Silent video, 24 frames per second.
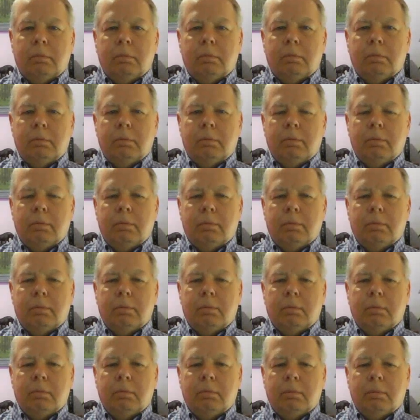
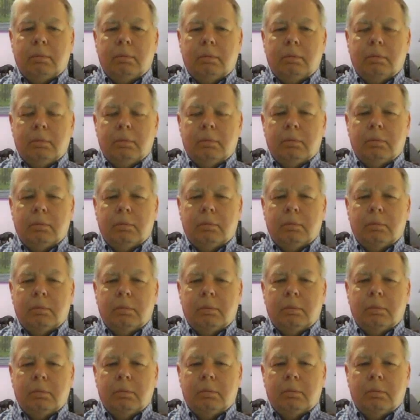
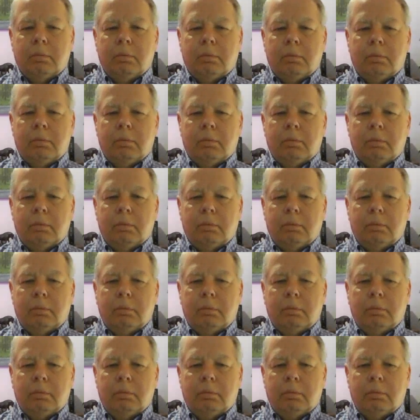
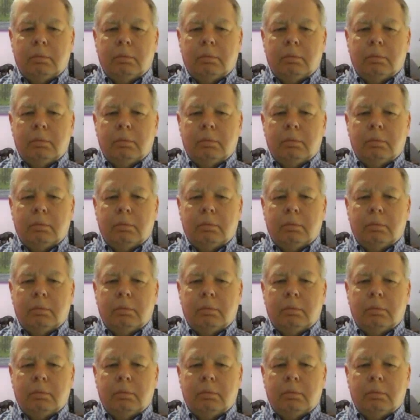(not speaking)